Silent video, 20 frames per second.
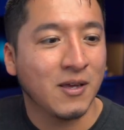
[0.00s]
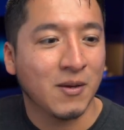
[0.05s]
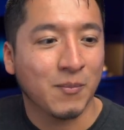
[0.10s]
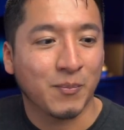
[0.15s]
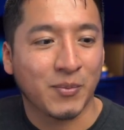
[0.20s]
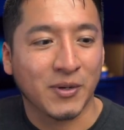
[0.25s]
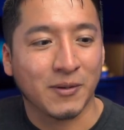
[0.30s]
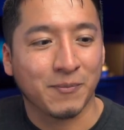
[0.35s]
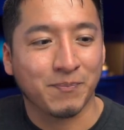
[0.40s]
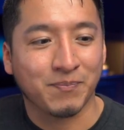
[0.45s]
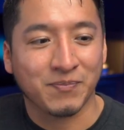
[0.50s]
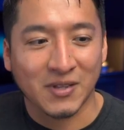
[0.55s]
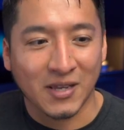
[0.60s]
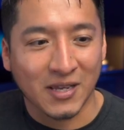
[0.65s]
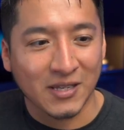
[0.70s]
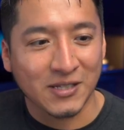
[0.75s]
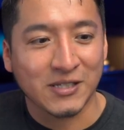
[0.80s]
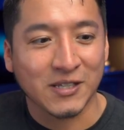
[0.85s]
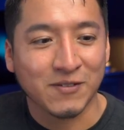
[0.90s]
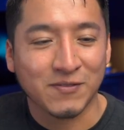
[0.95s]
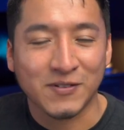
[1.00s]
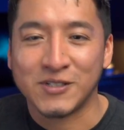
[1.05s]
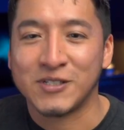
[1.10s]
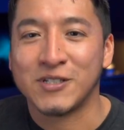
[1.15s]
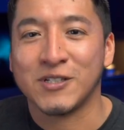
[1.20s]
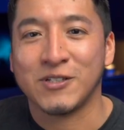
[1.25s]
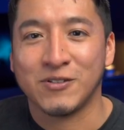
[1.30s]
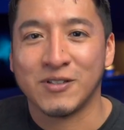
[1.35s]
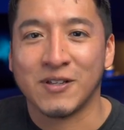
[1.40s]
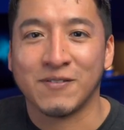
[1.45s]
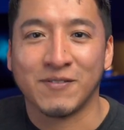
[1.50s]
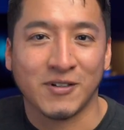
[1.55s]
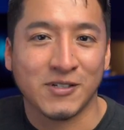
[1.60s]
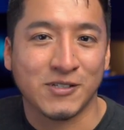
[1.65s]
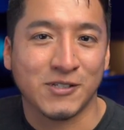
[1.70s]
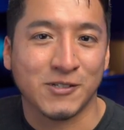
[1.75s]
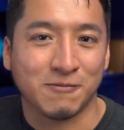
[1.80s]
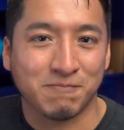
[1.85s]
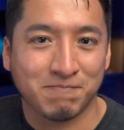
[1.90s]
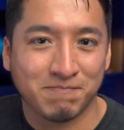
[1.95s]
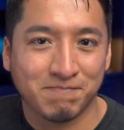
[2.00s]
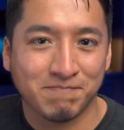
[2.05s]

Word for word: But I definitely should do that very soon.